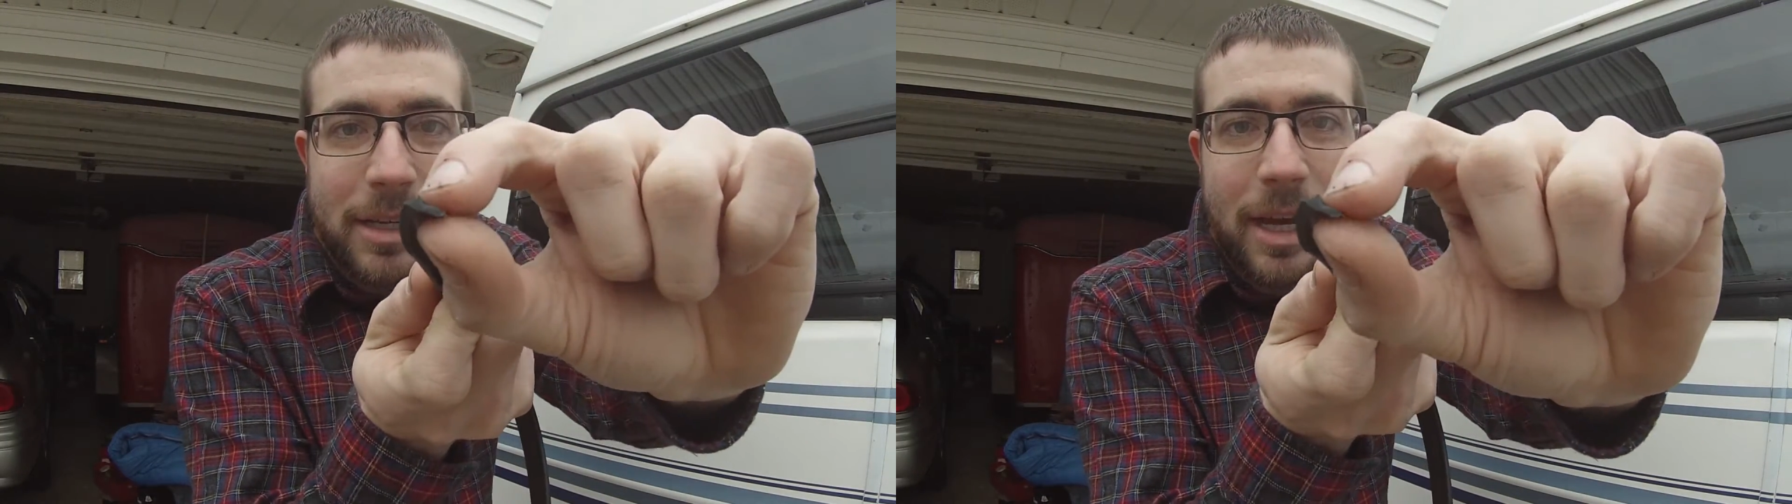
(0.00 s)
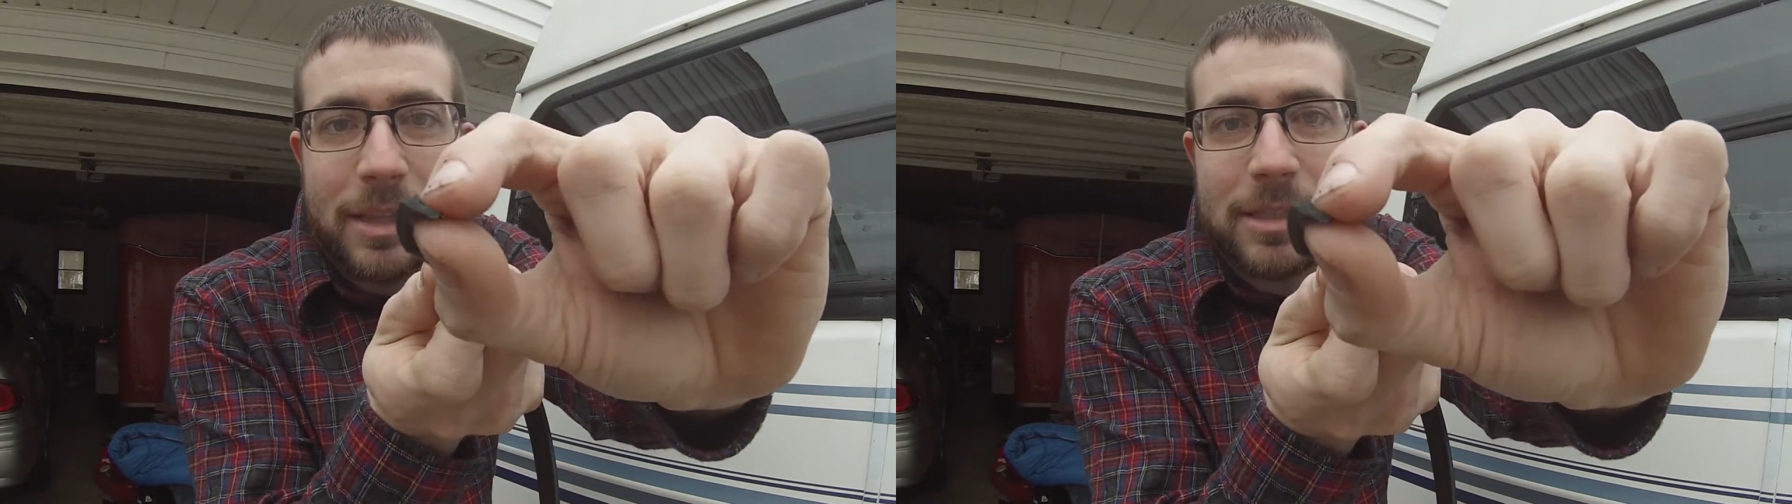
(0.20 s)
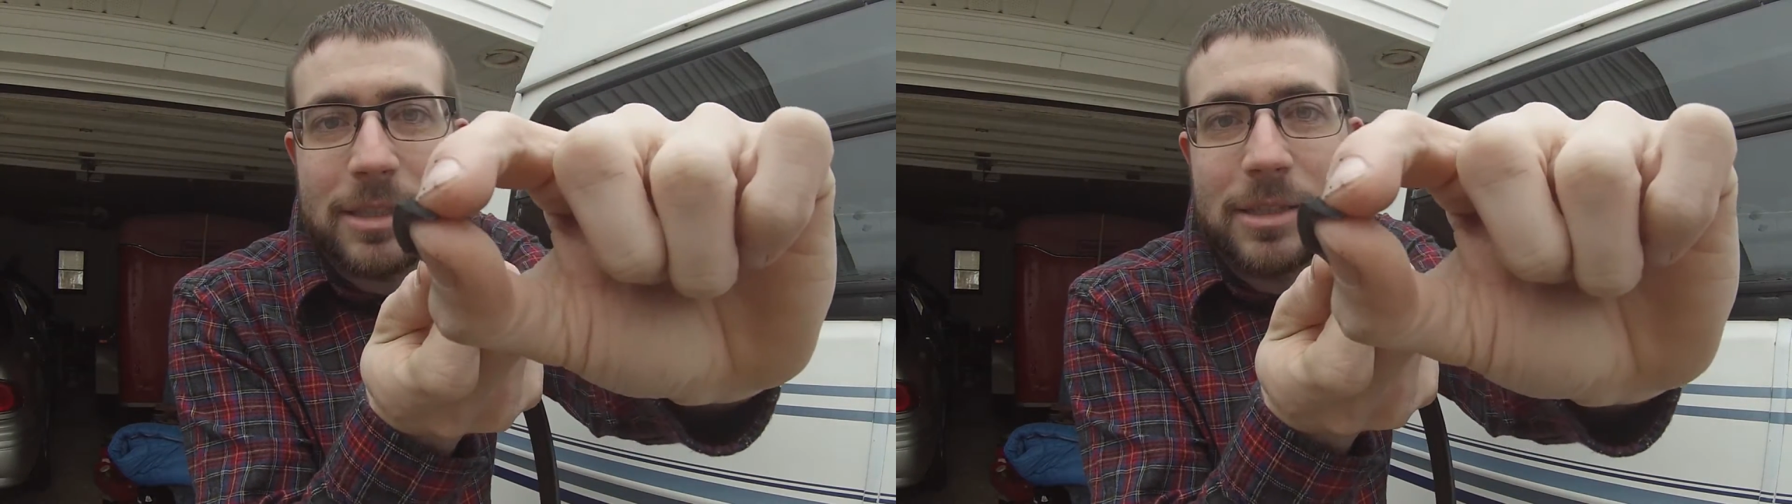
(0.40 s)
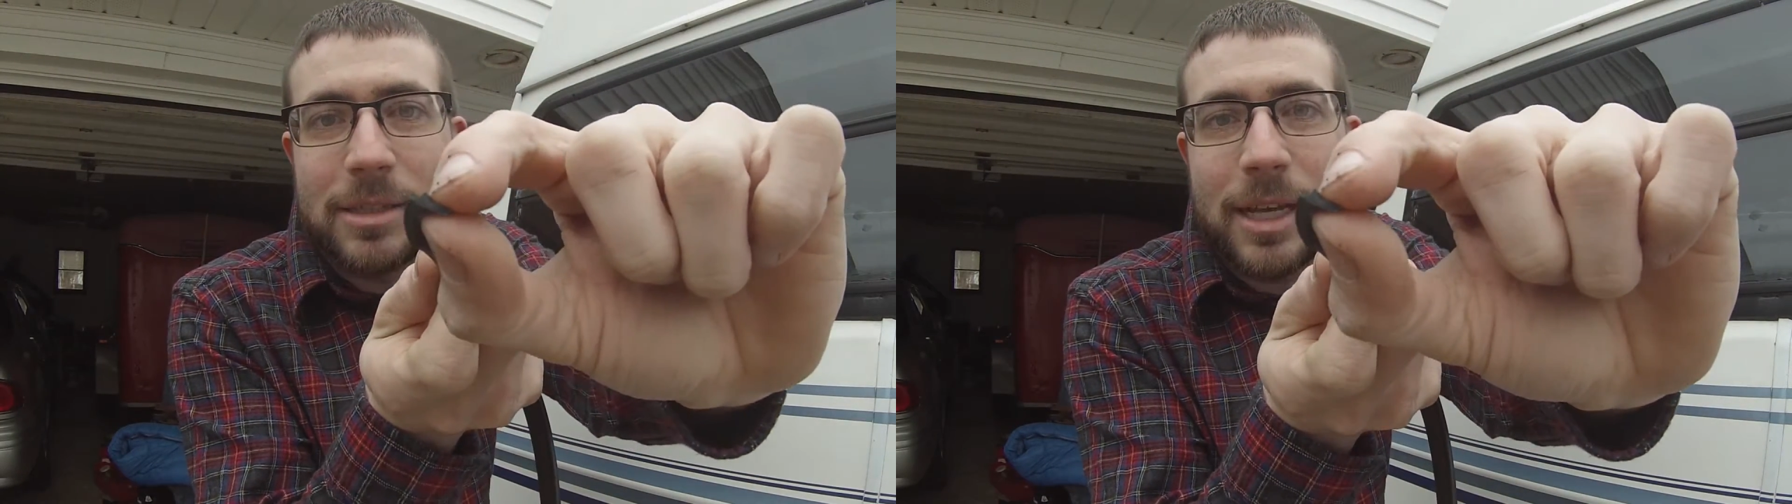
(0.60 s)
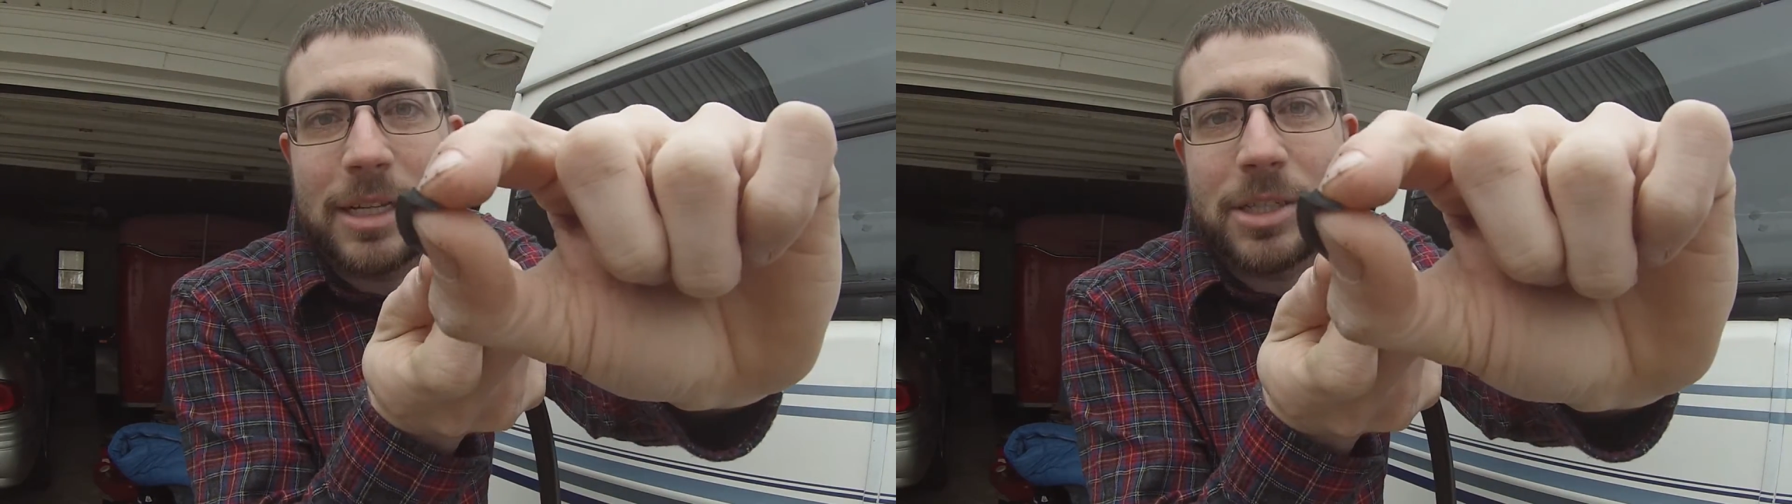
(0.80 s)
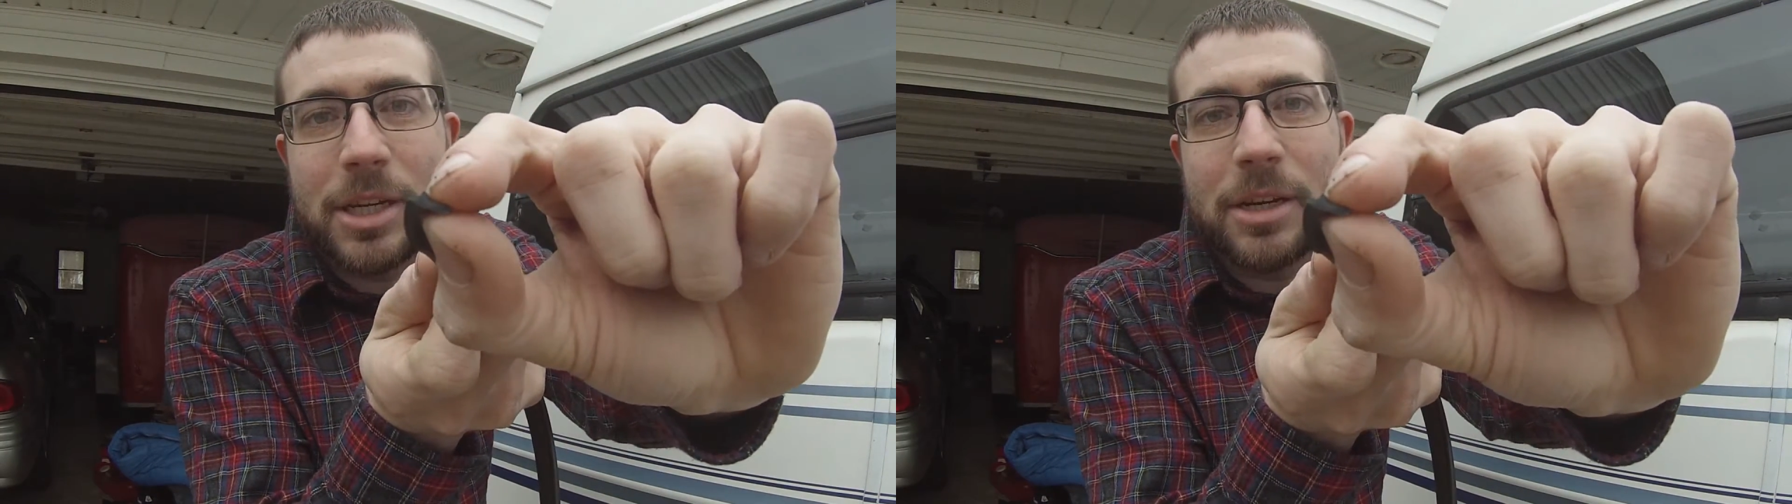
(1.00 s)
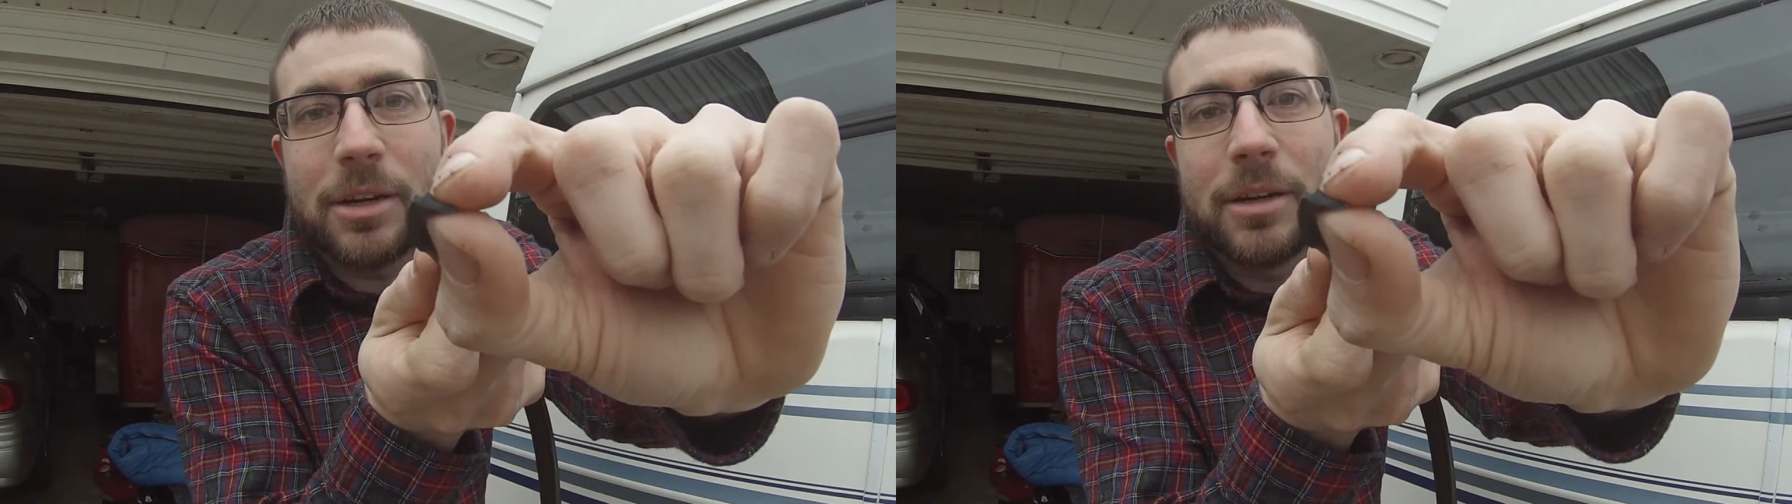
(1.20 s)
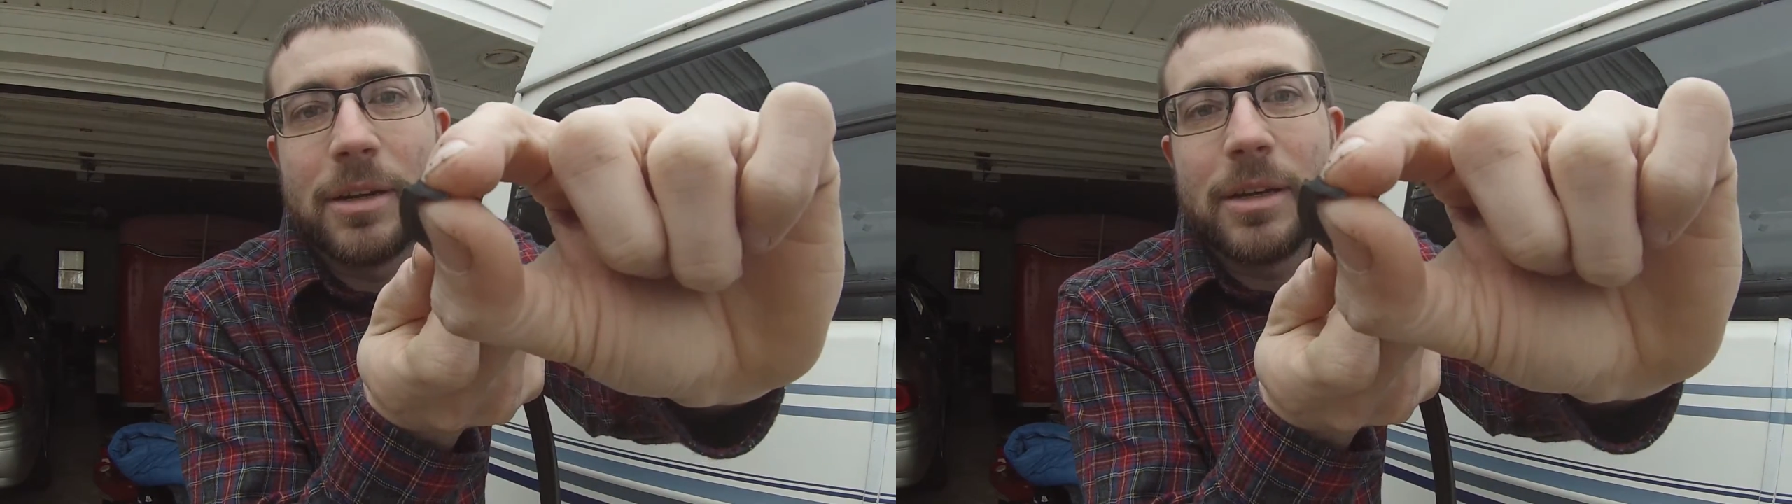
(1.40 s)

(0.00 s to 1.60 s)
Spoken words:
and this little ledge here